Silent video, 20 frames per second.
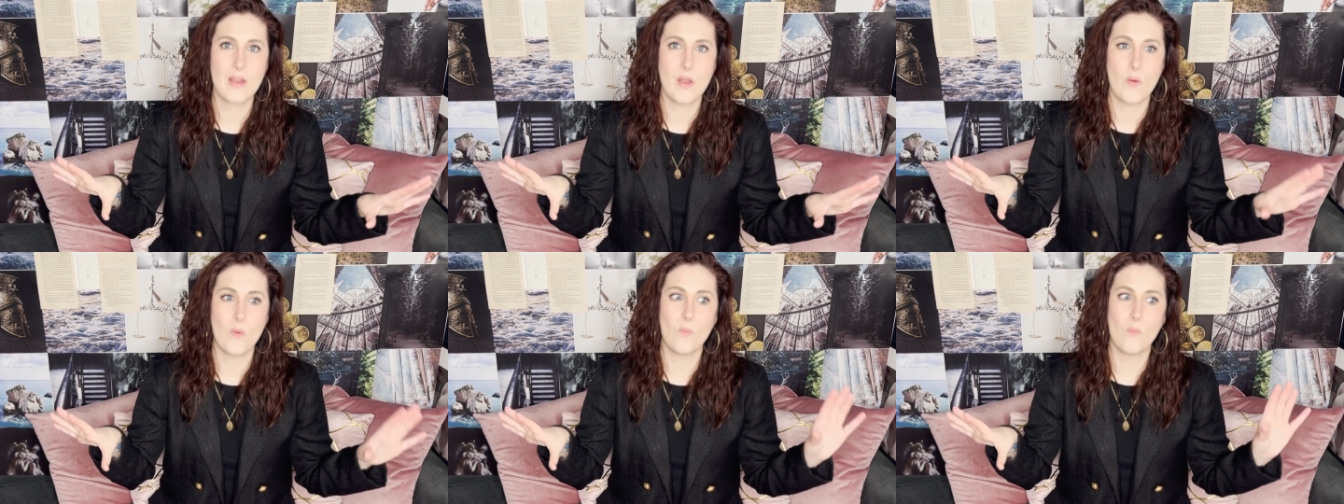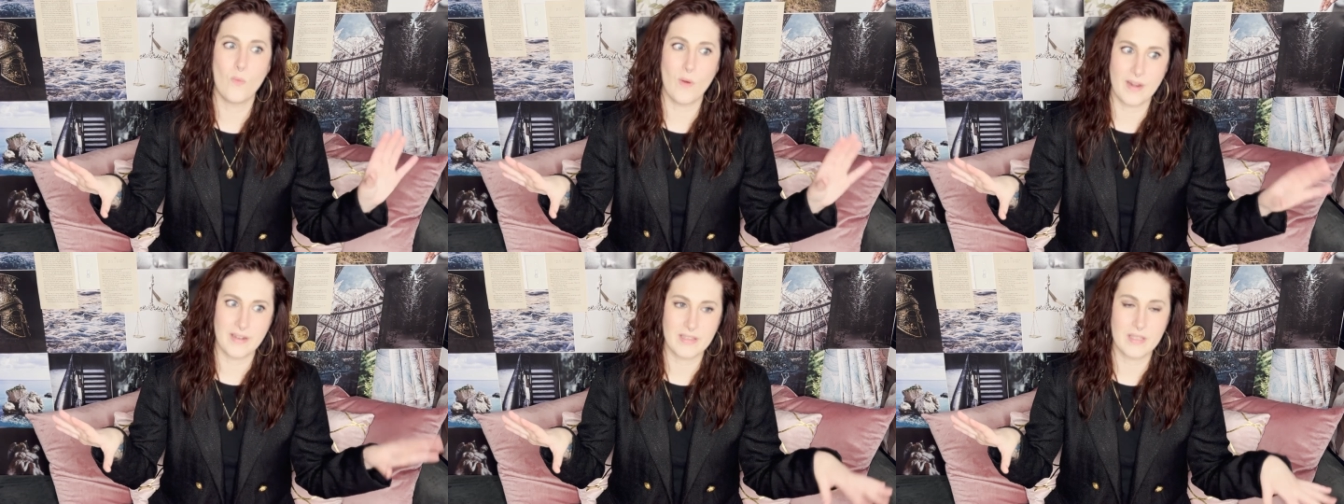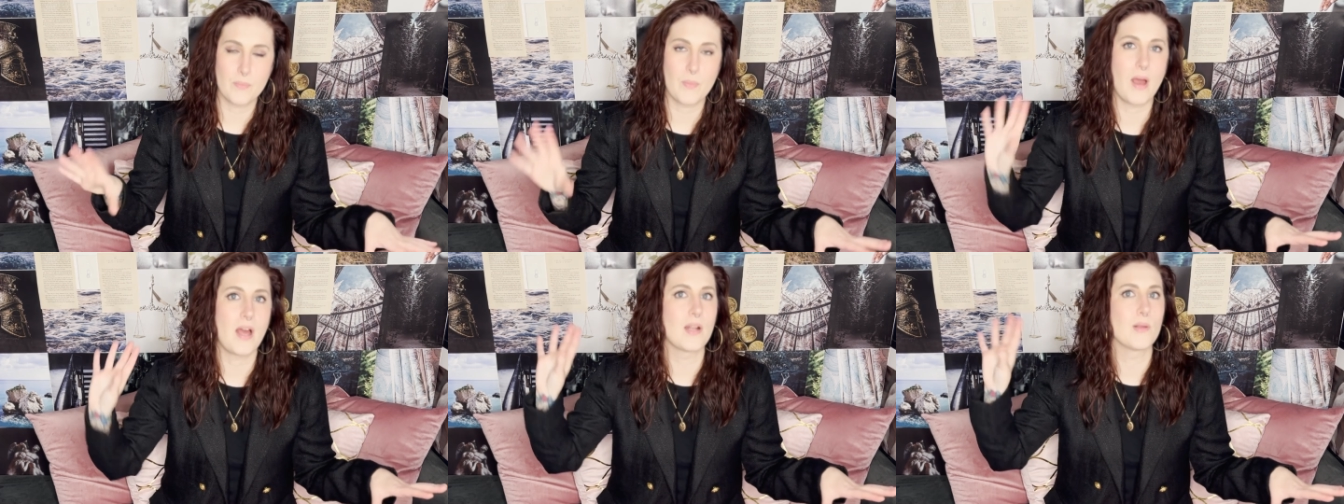one at the
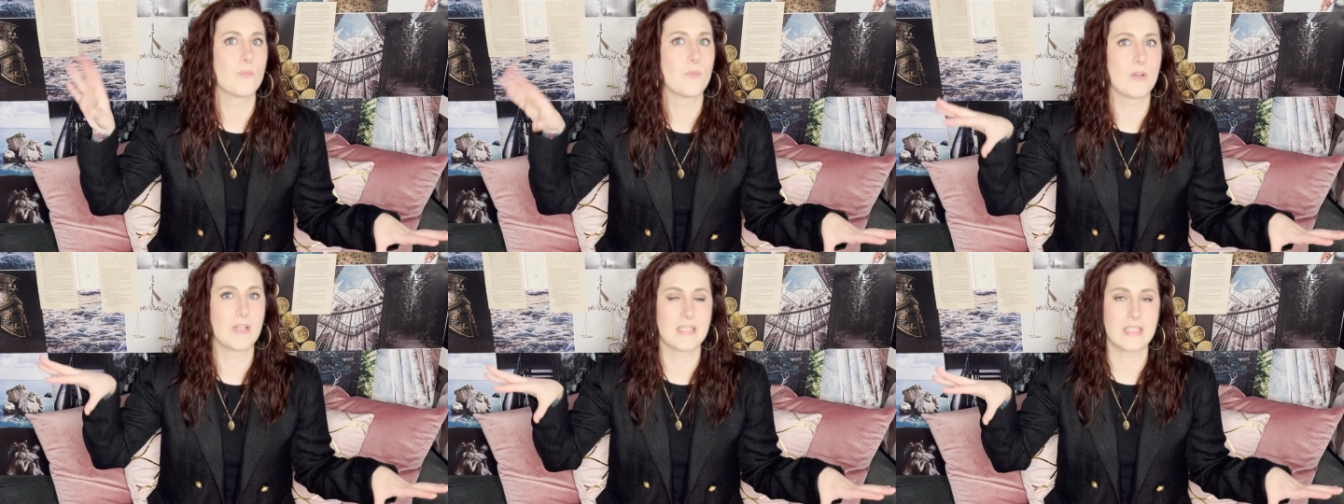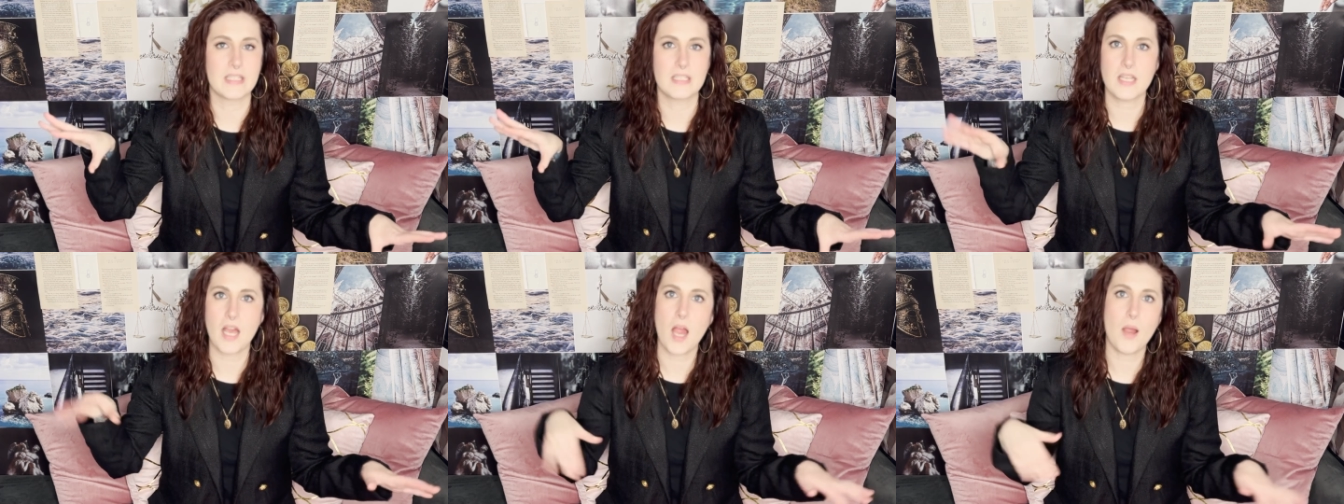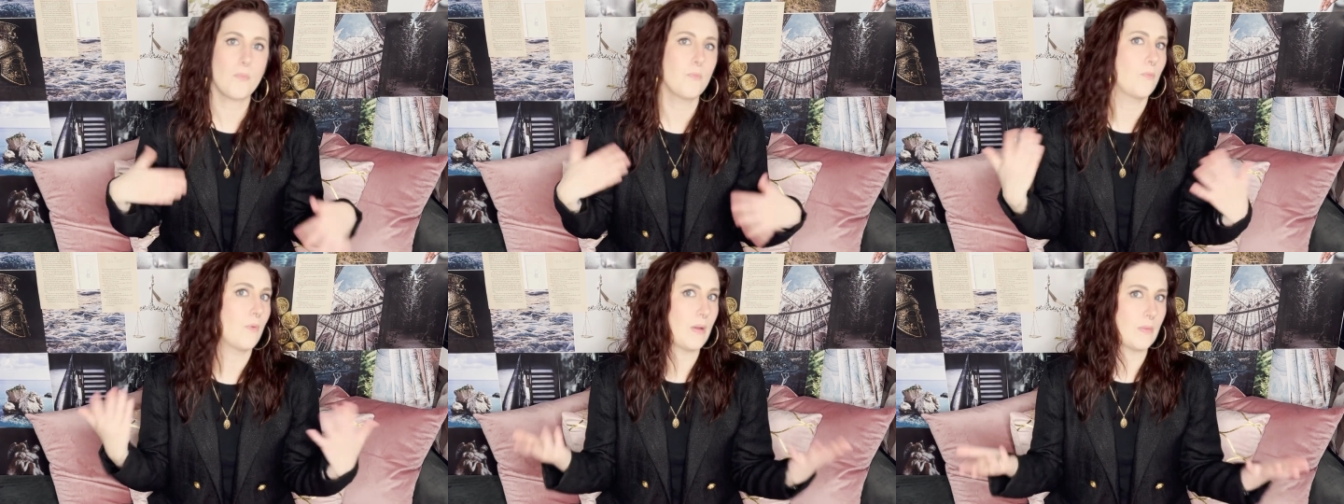bottom, one at the
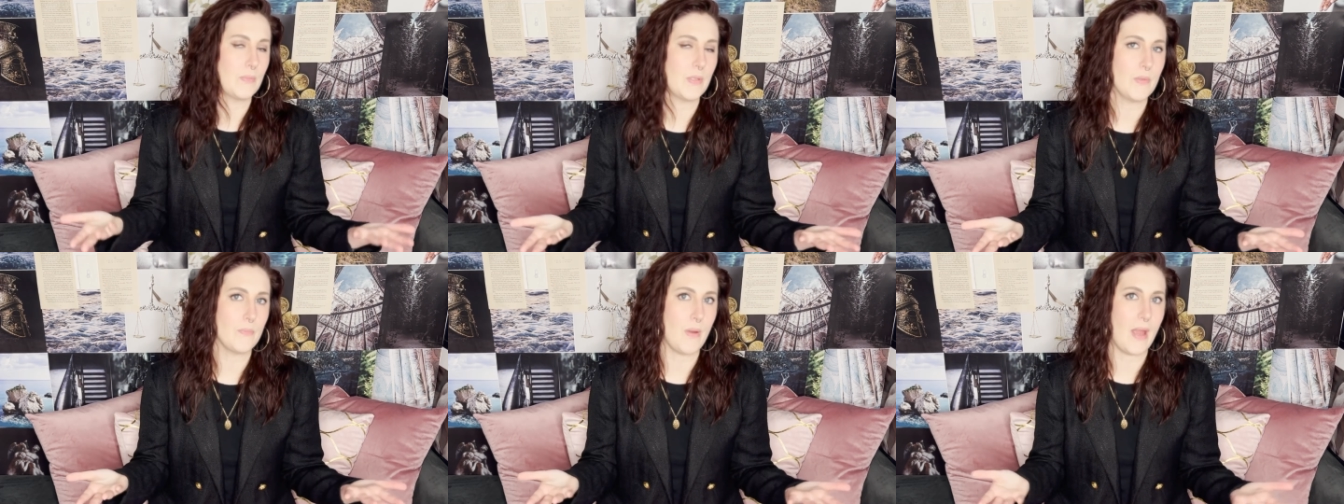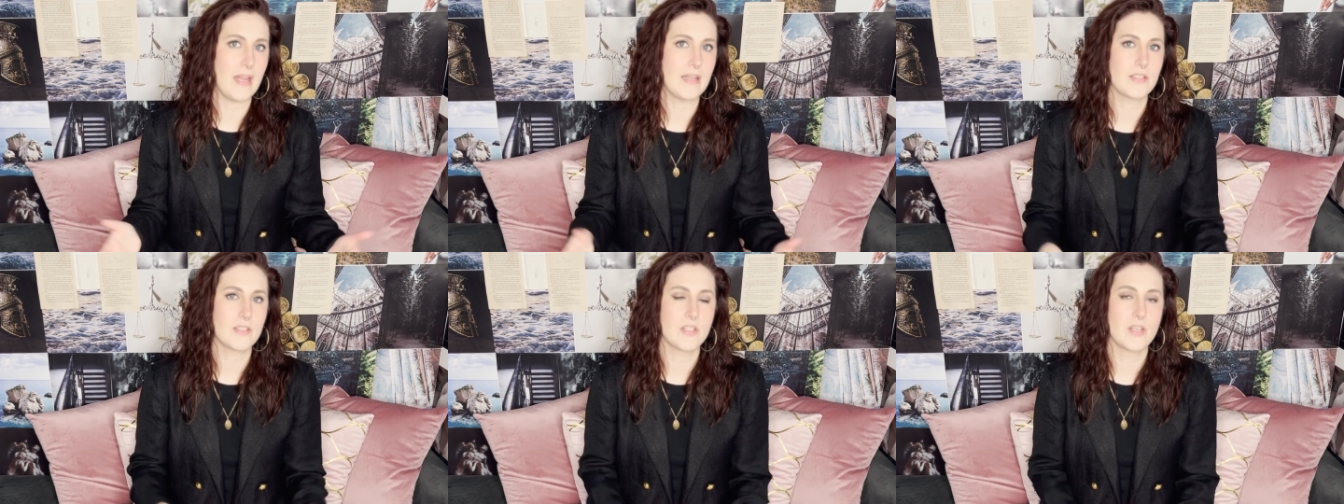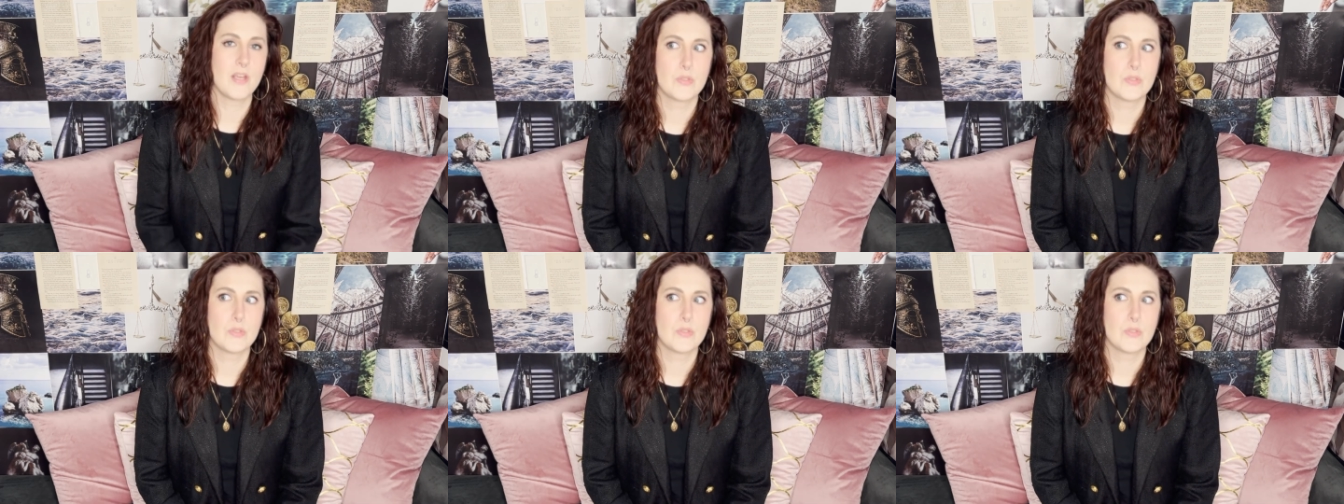top, when we went.